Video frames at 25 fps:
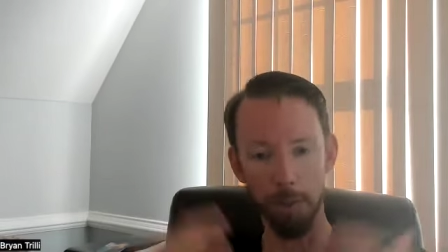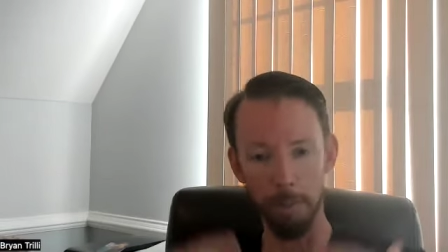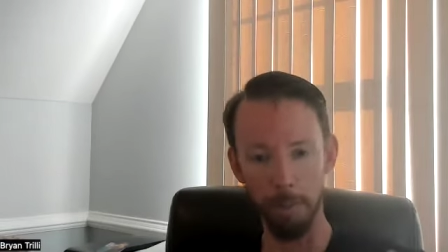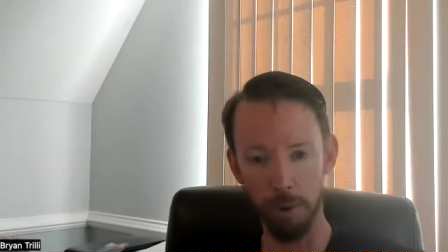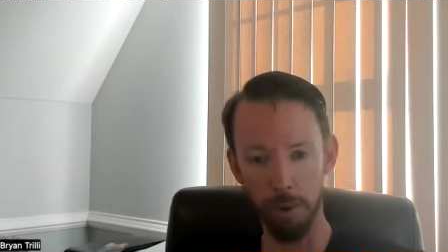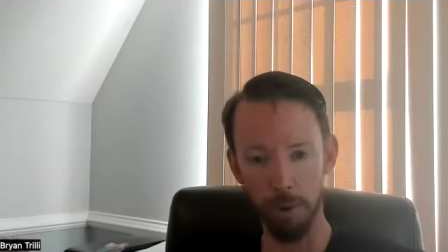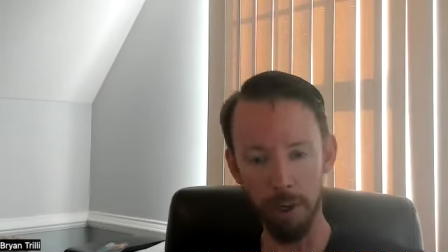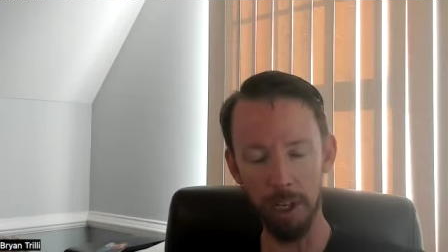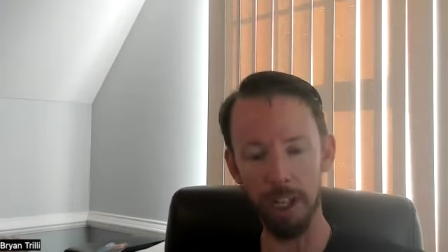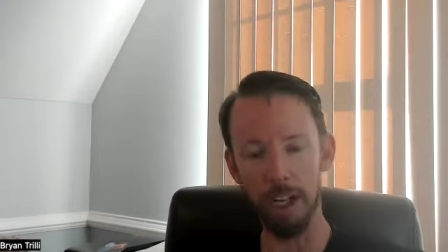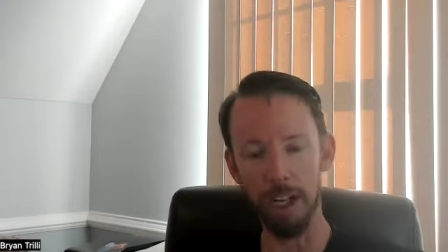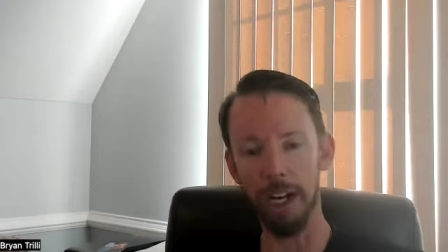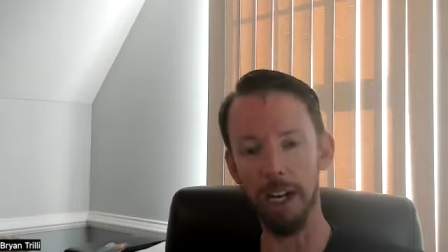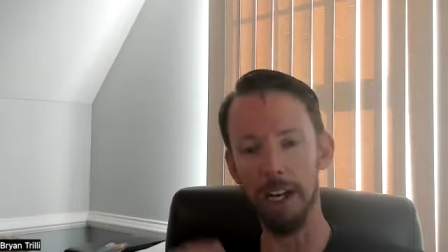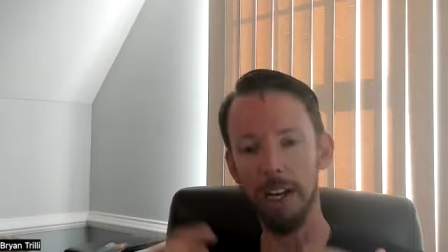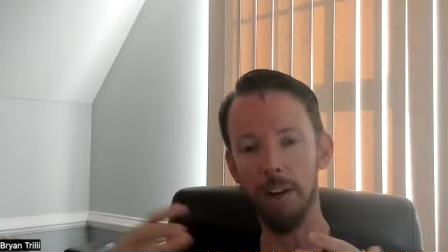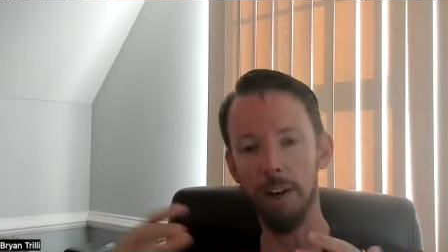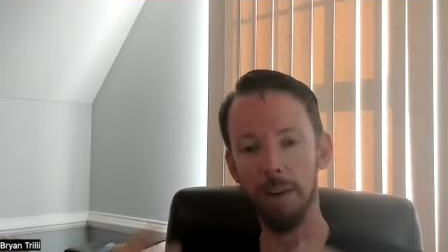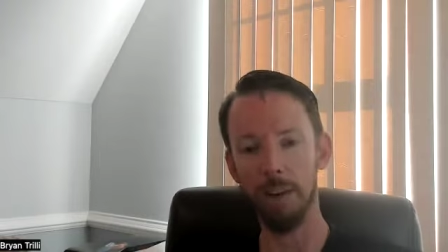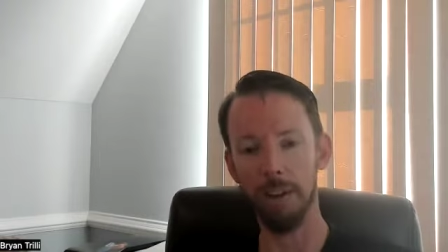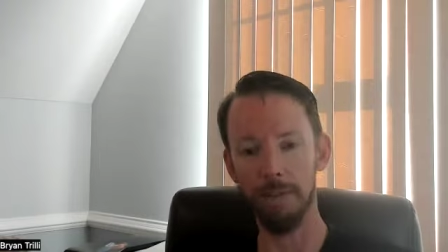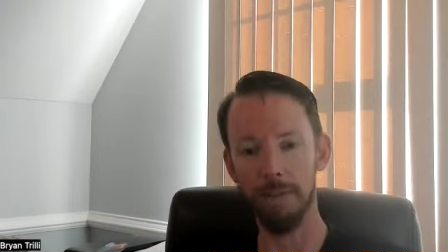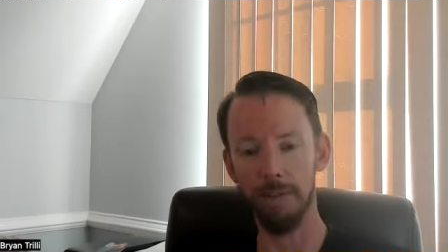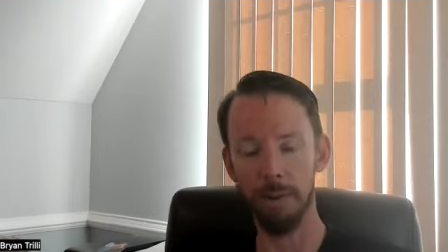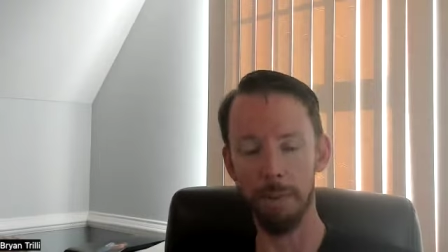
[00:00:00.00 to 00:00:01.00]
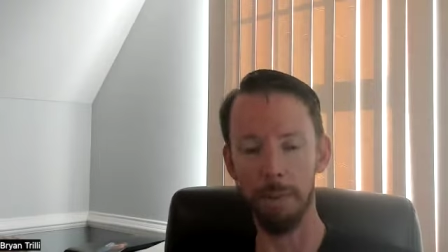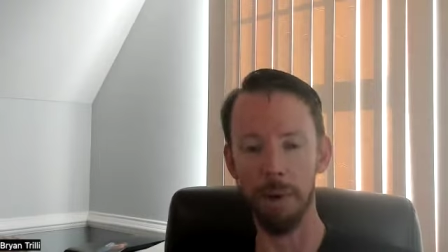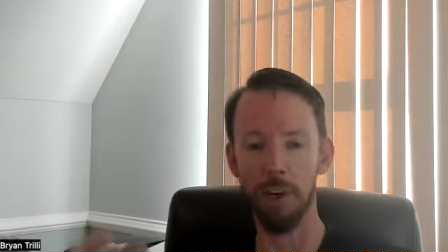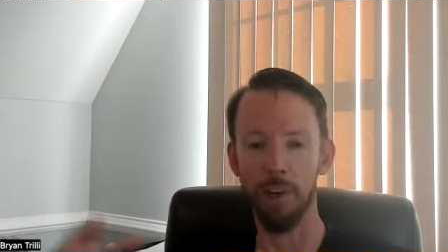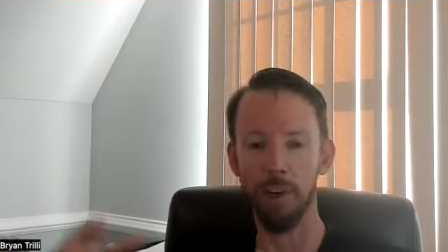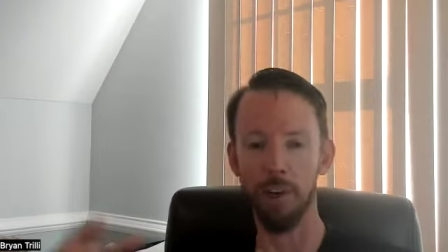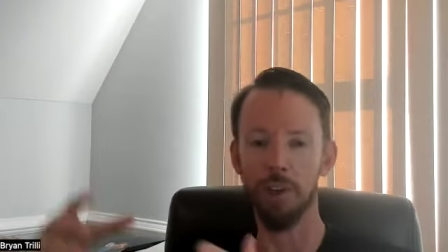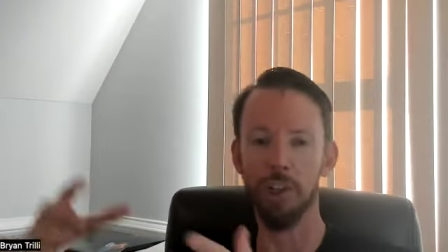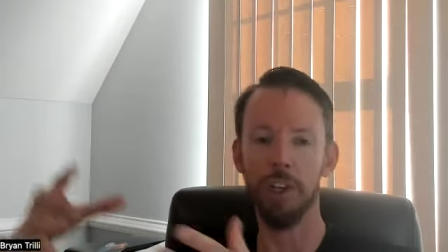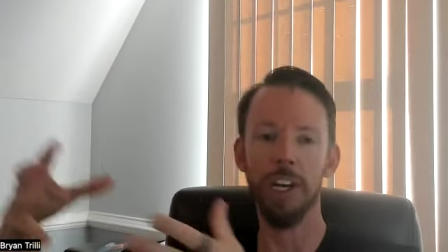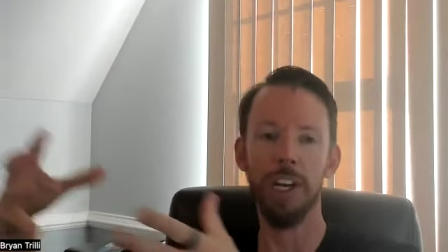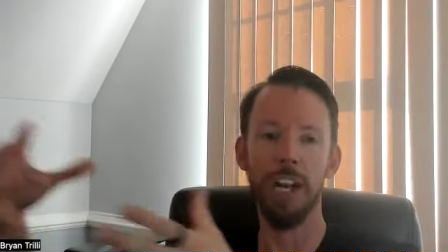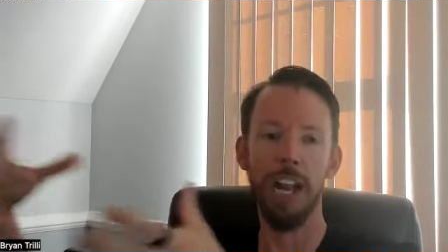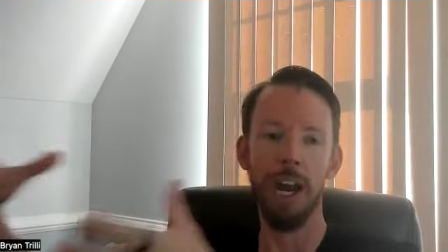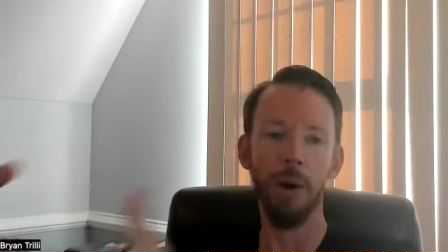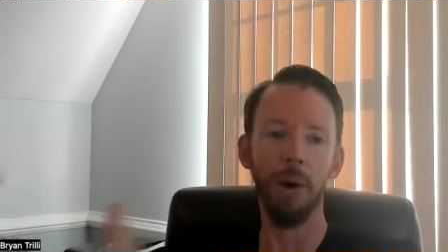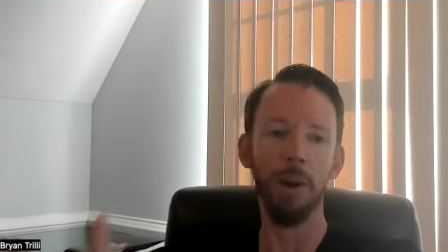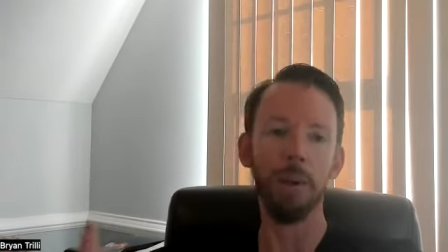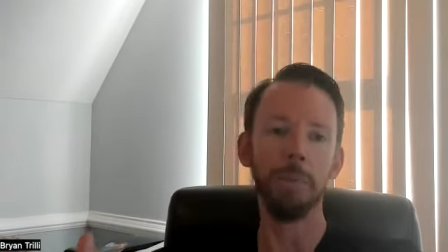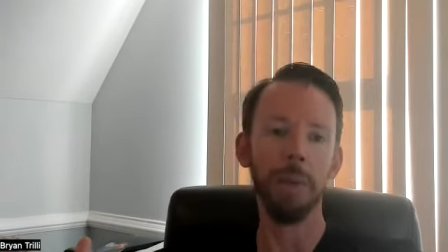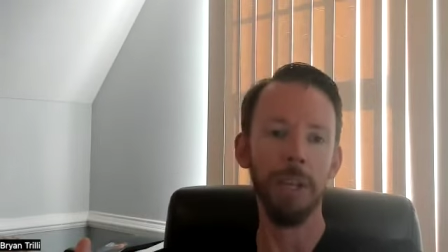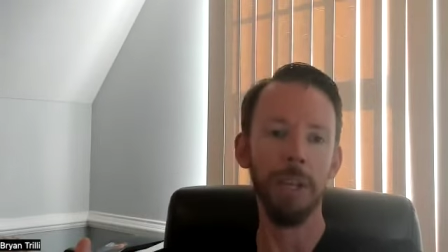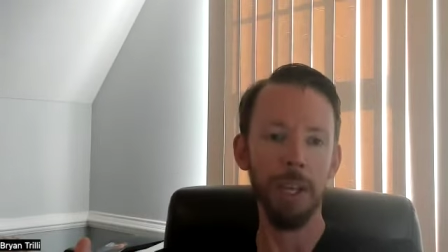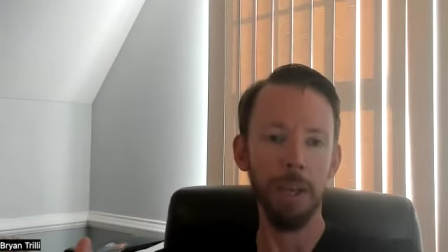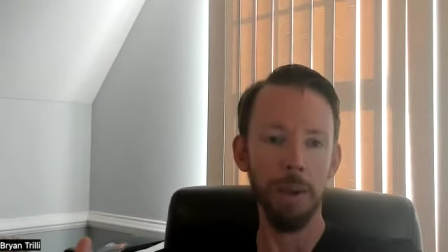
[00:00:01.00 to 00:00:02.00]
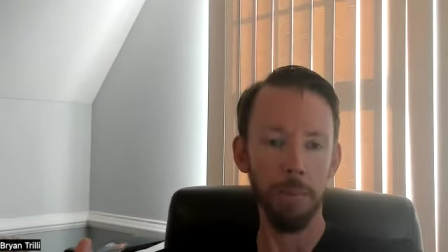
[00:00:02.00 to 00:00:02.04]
the book and I know the information and now I'm